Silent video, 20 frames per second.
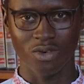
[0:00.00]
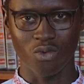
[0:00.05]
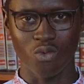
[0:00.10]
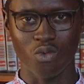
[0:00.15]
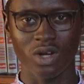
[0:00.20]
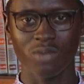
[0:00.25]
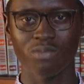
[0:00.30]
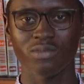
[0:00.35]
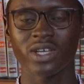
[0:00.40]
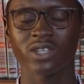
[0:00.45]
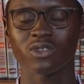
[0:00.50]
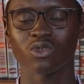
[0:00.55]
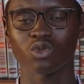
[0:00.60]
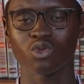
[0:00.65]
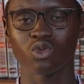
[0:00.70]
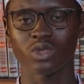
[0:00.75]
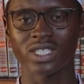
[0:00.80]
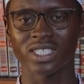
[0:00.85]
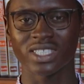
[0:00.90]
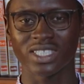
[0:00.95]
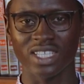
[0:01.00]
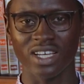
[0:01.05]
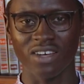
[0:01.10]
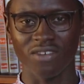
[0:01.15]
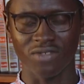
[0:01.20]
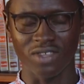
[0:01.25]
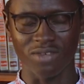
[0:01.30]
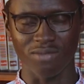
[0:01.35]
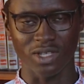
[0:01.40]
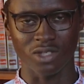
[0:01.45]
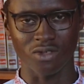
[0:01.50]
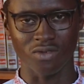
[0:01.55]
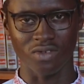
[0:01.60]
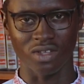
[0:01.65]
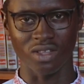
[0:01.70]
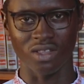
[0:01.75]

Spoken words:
What makes you to deserve the mercy of